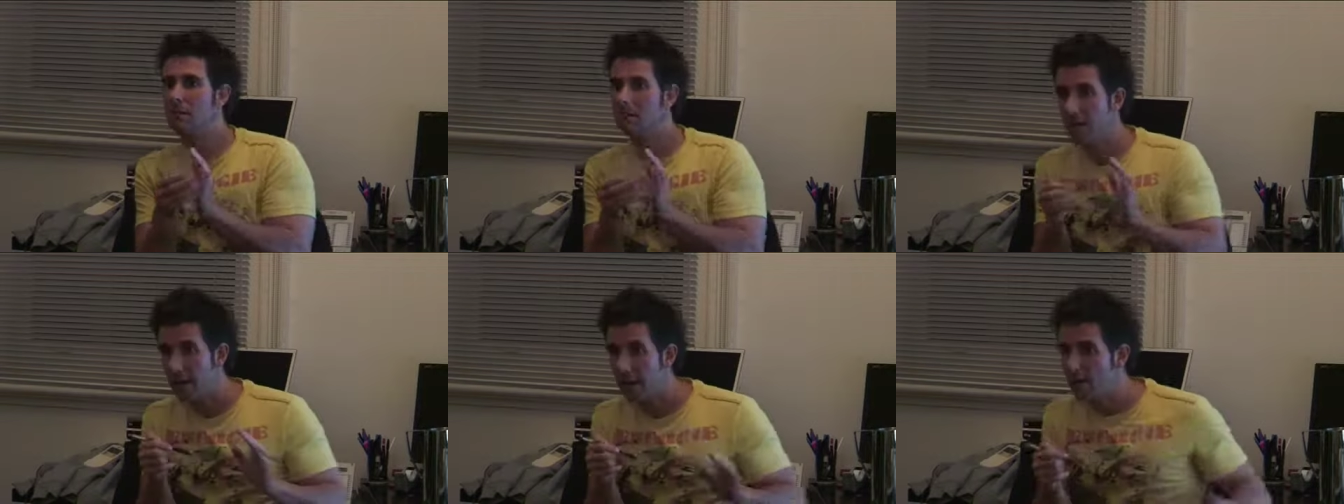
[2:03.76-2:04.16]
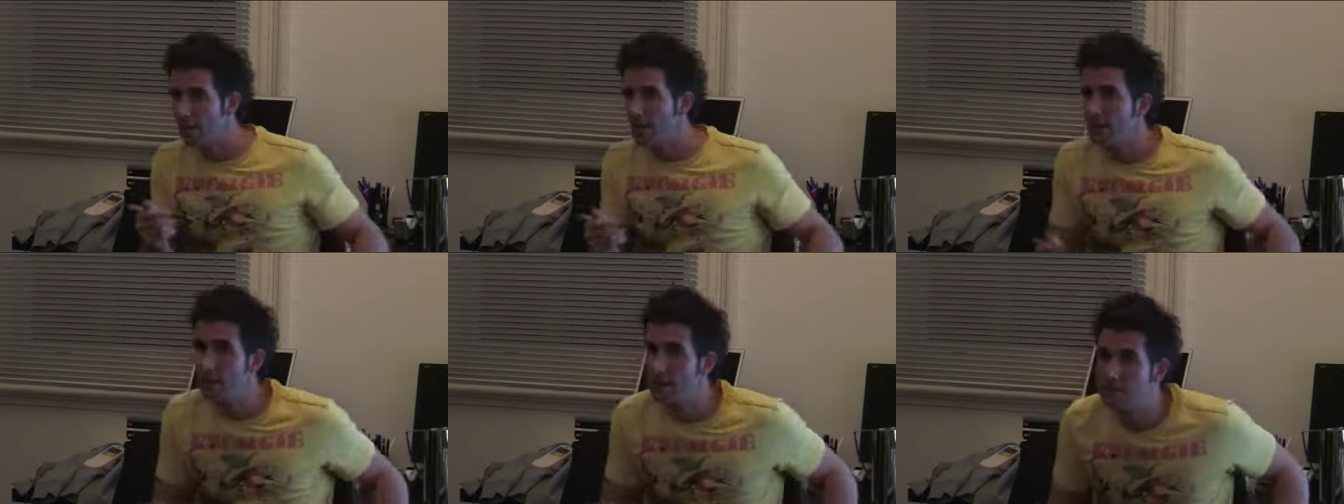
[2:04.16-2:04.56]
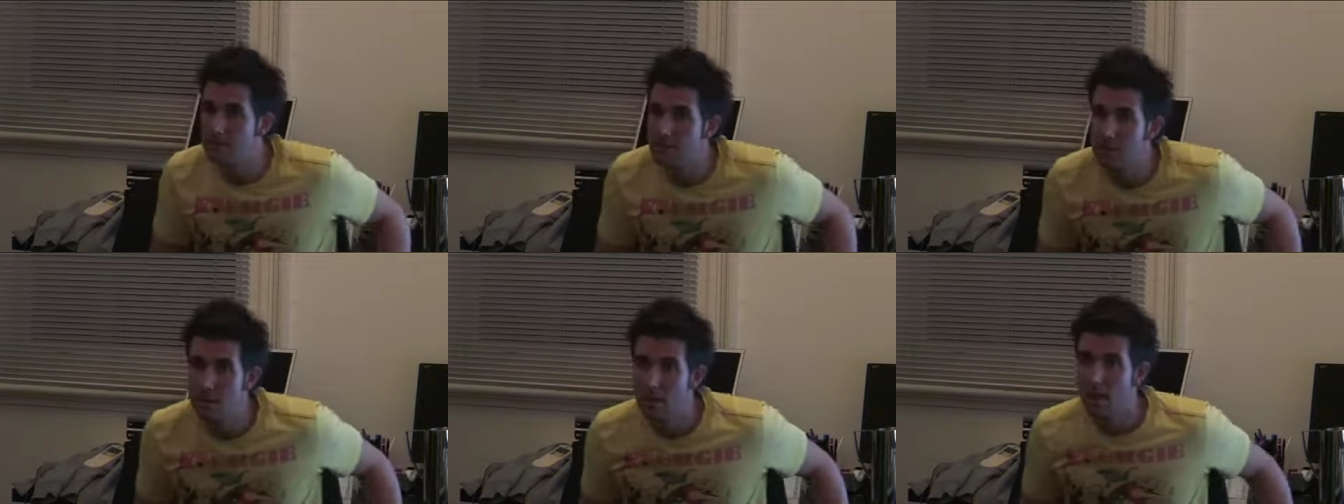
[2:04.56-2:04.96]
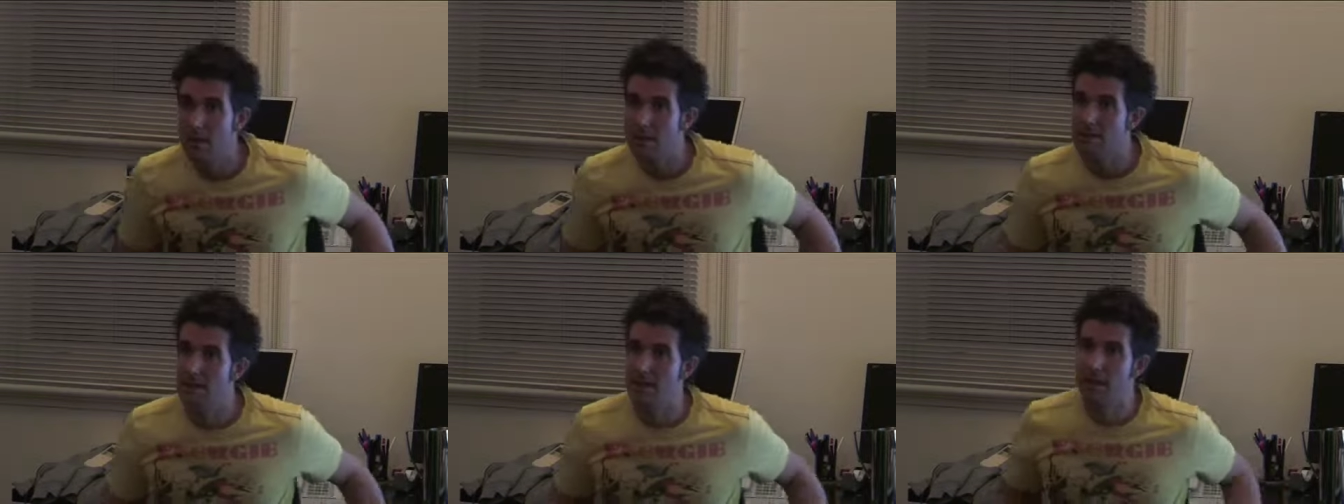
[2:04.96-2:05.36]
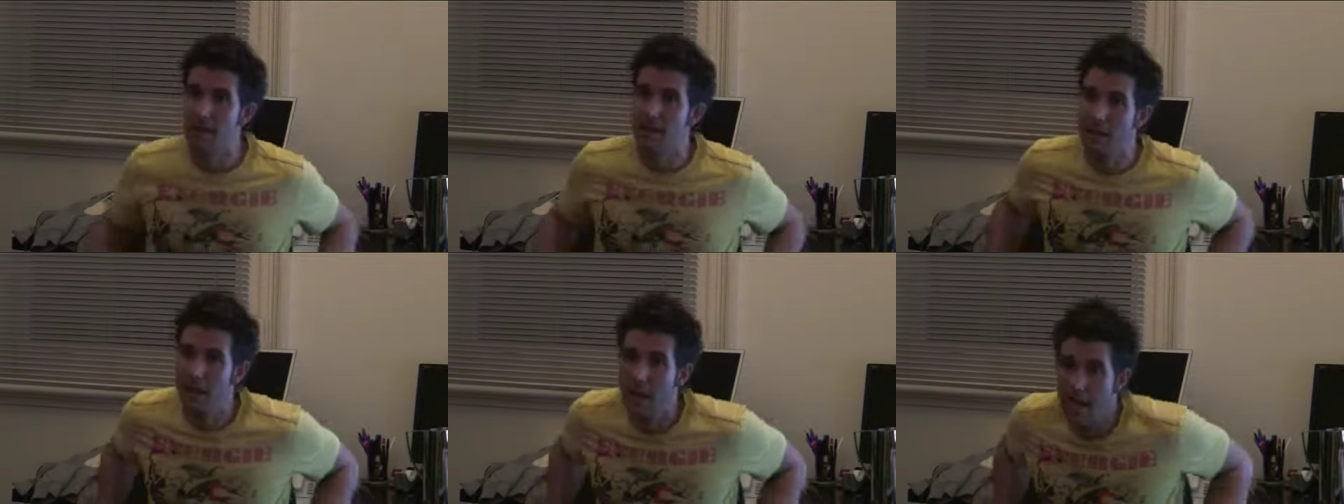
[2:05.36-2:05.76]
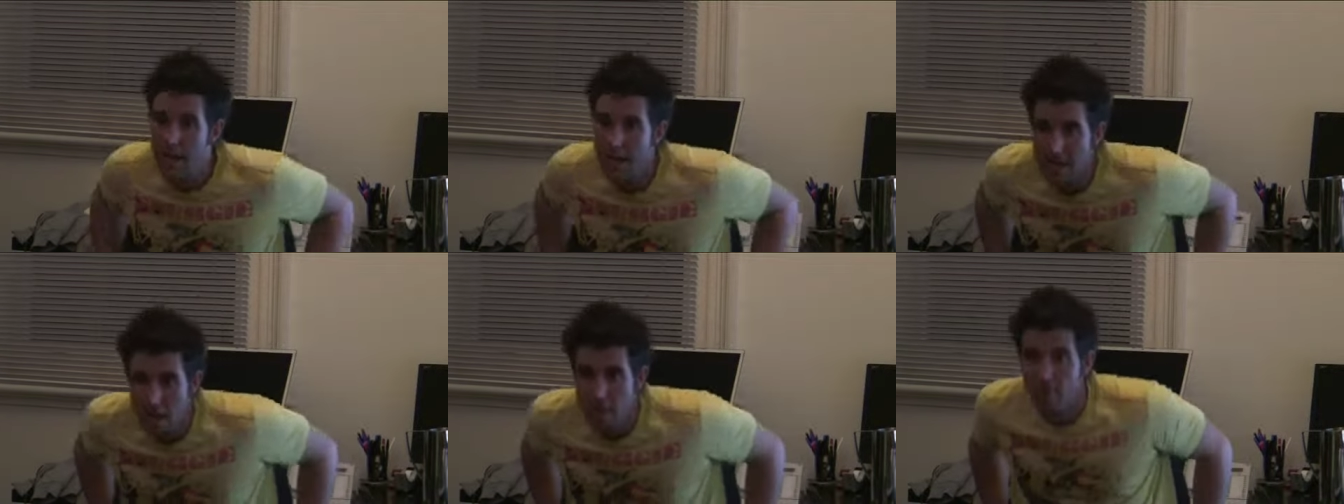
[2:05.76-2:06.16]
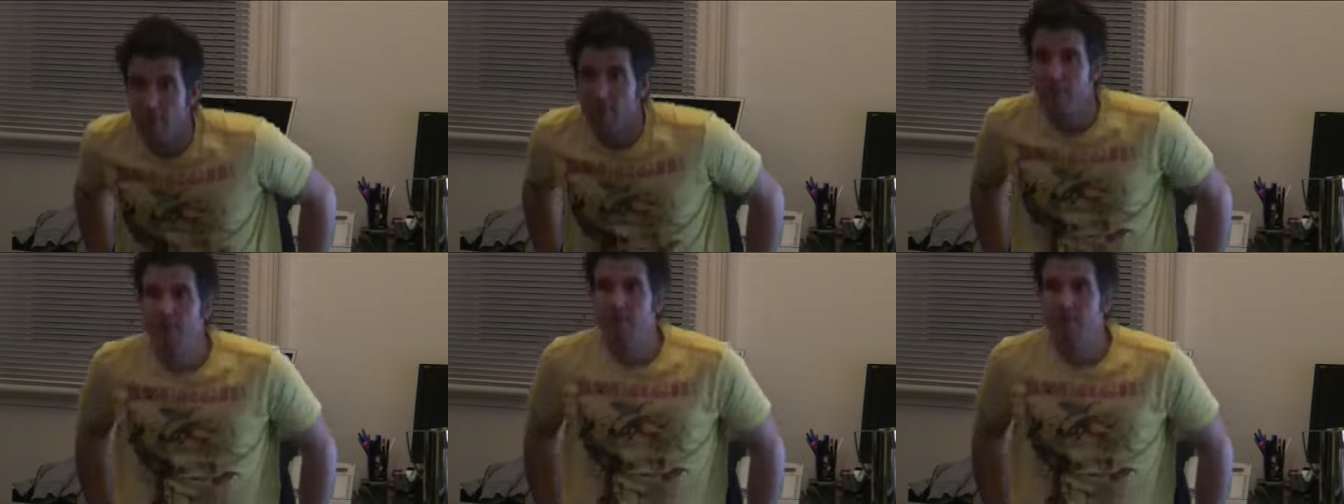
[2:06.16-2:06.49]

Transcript: grading techniques, understanding gamma